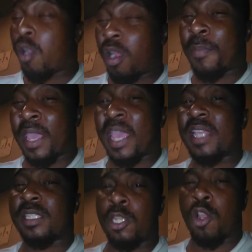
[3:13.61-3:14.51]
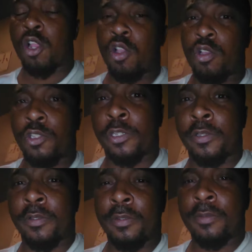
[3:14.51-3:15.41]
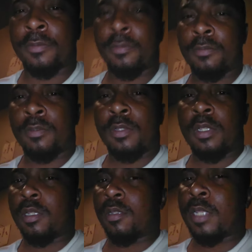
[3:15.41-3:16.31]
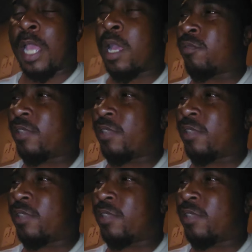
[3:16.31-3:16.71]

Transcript: our past and our culture. Now,